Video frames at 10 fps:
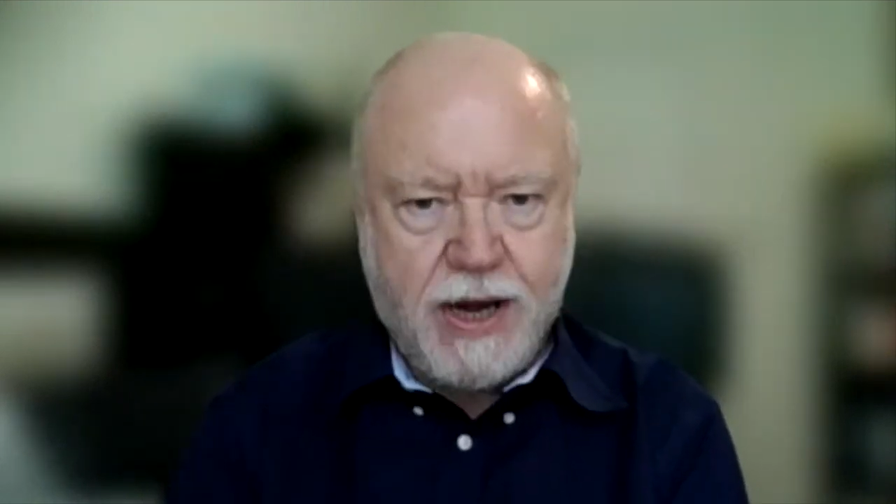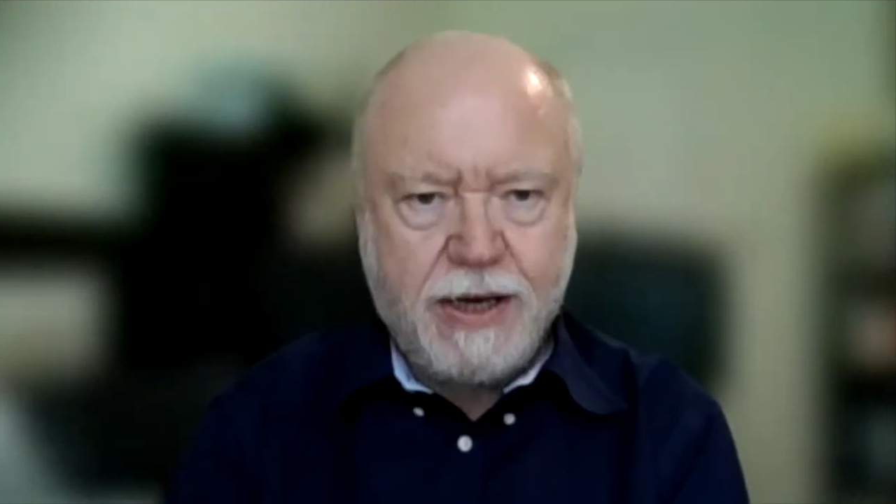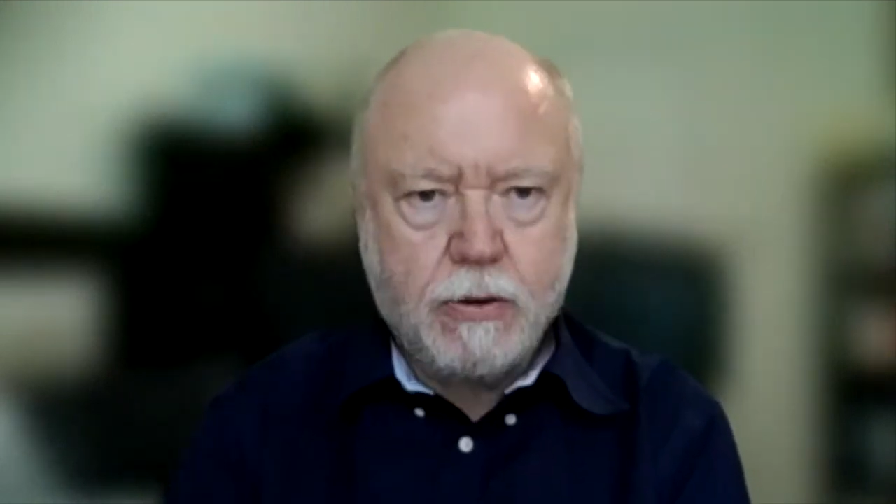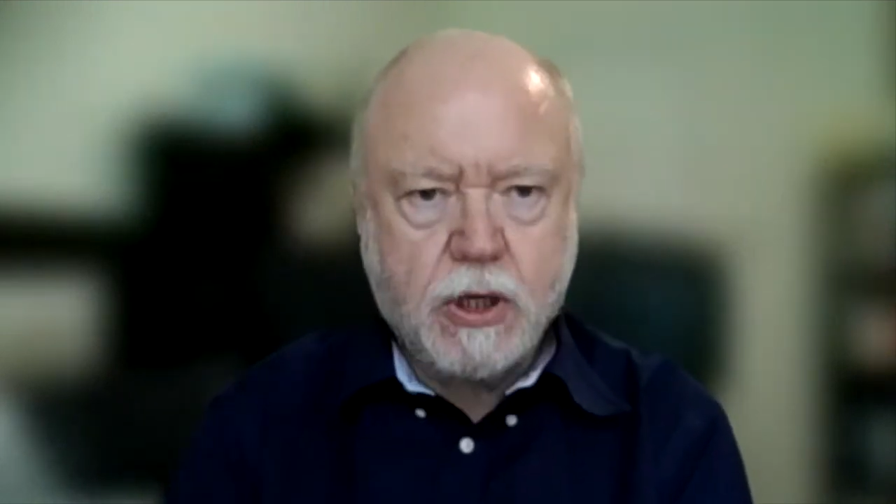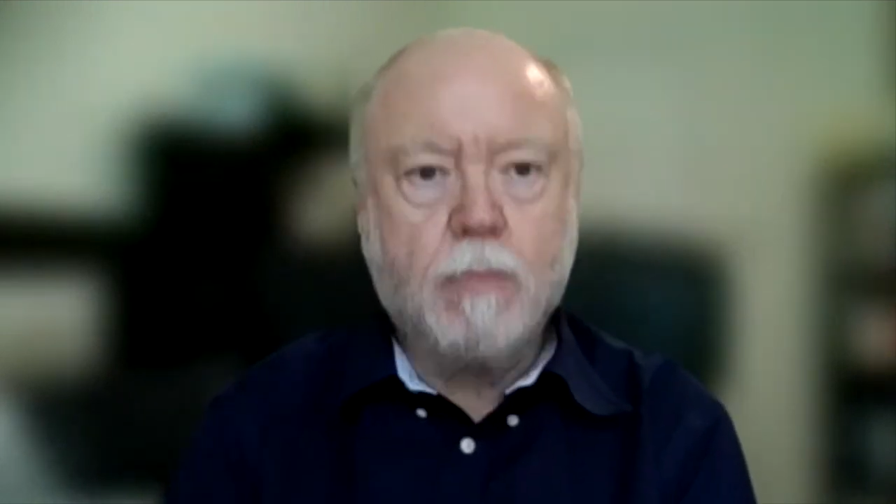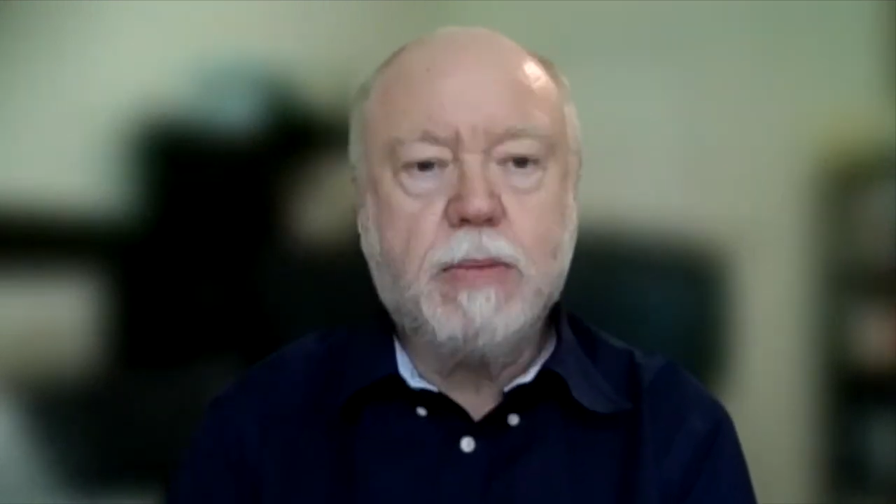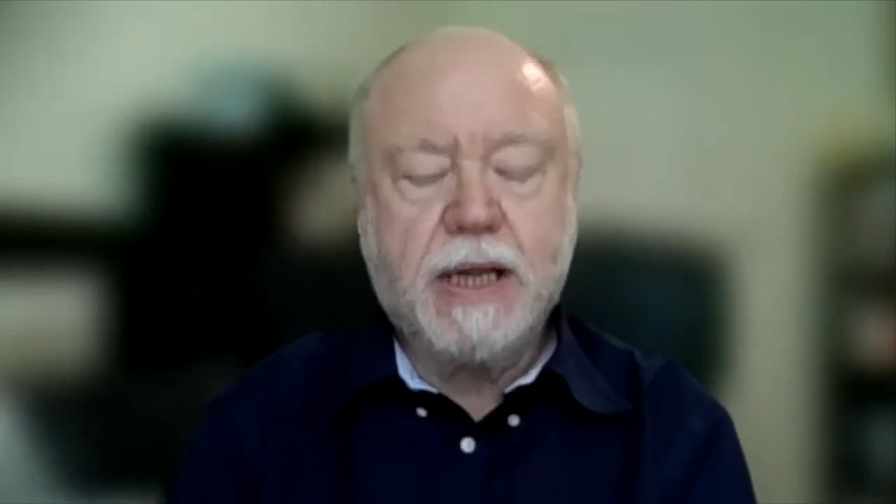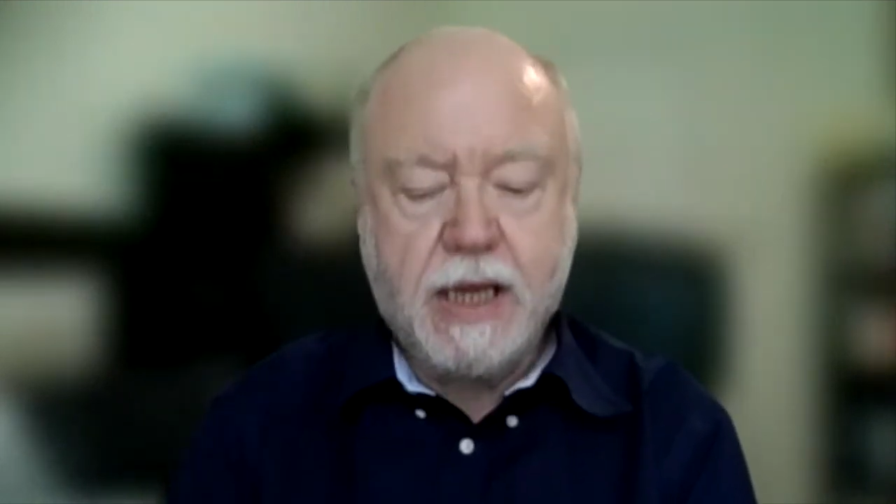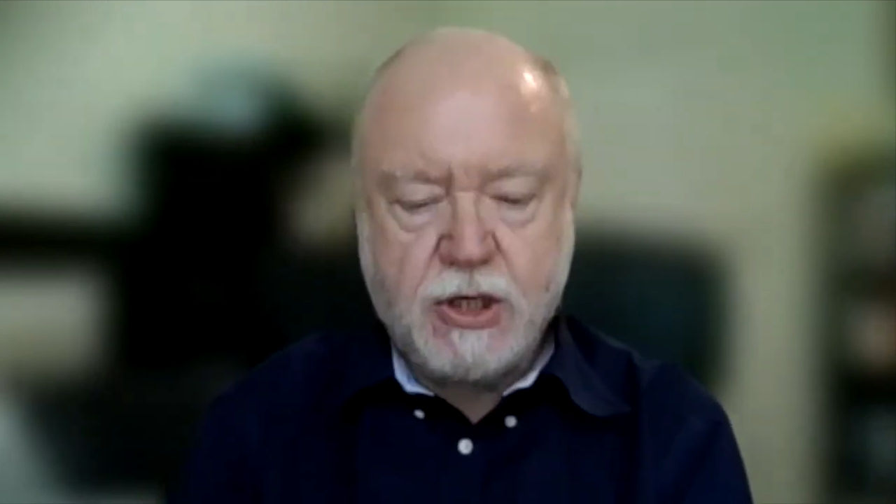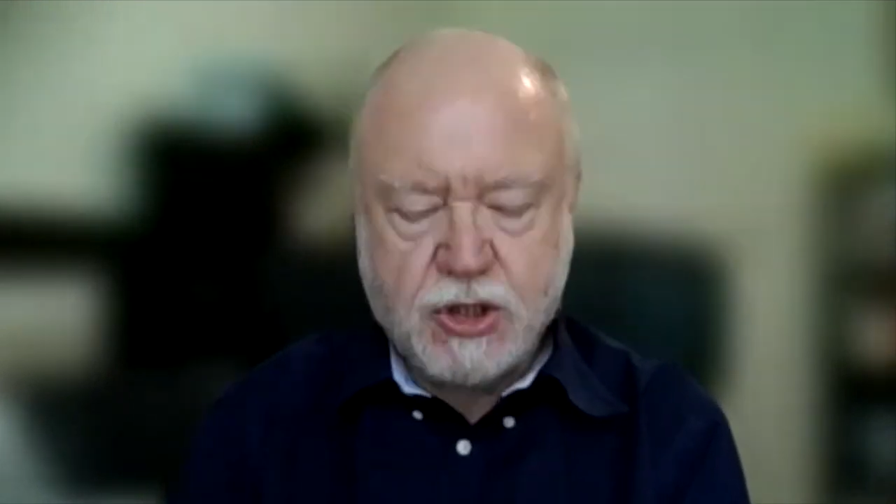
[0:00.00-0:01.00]
renal
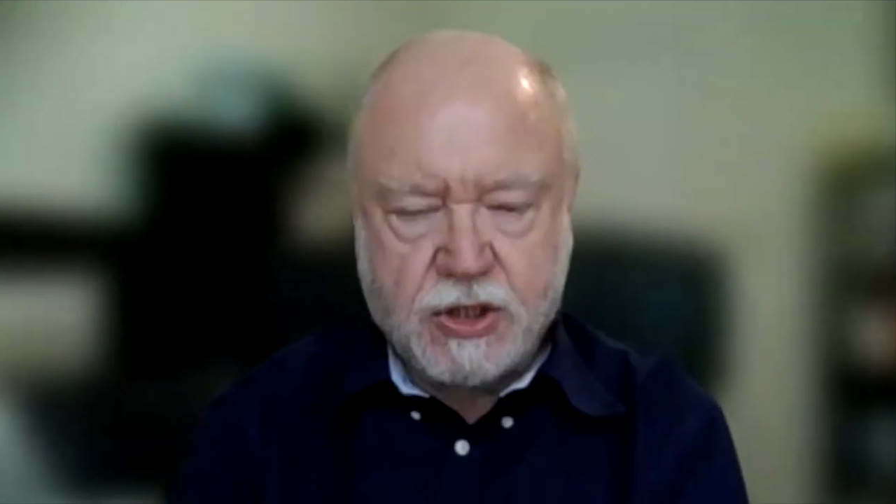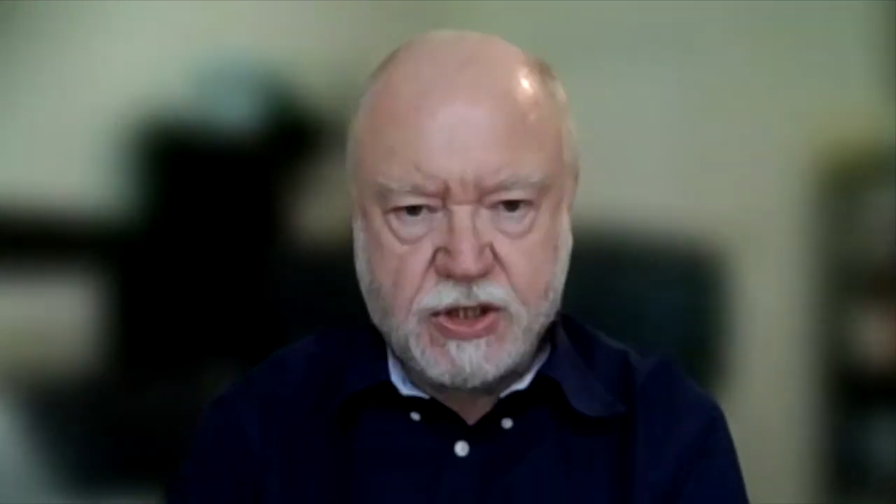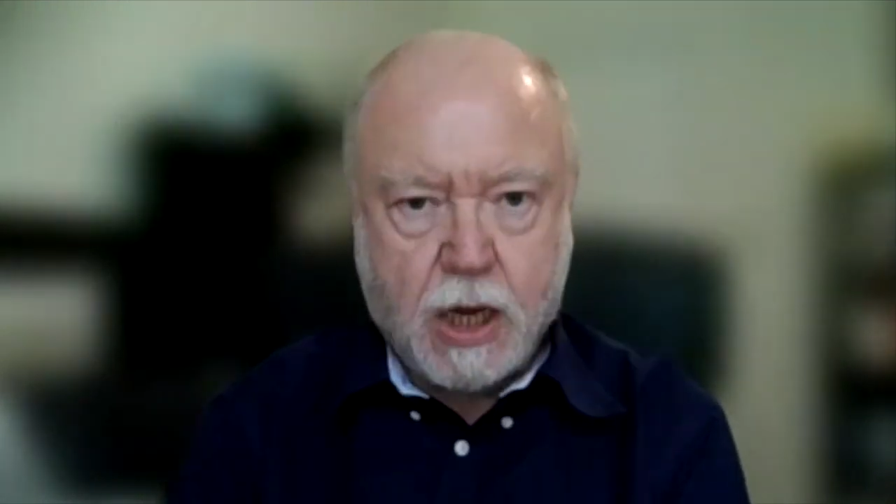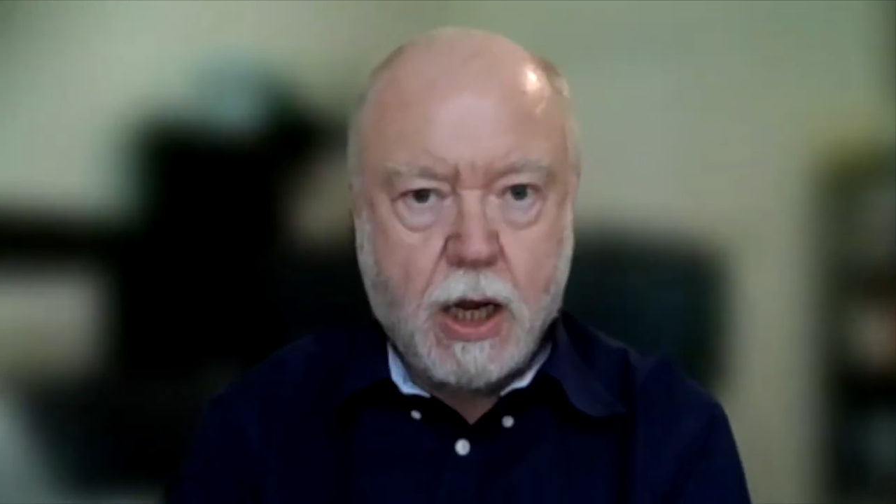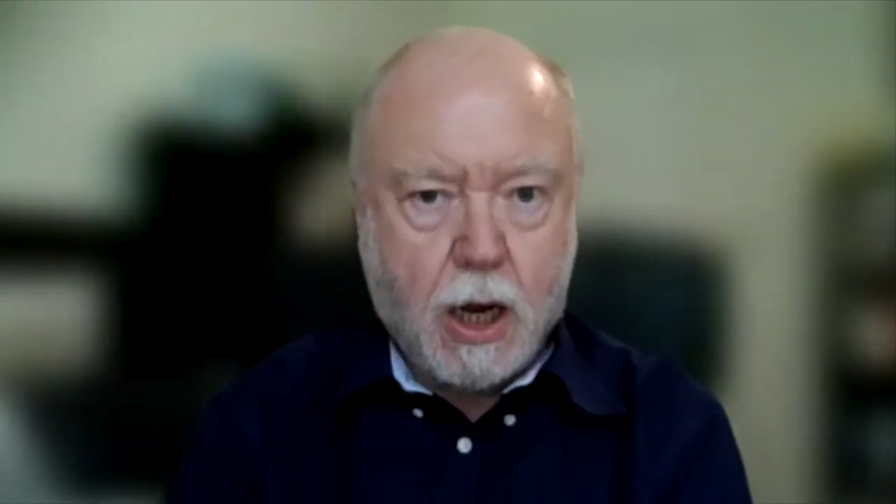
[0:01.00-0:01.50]
complications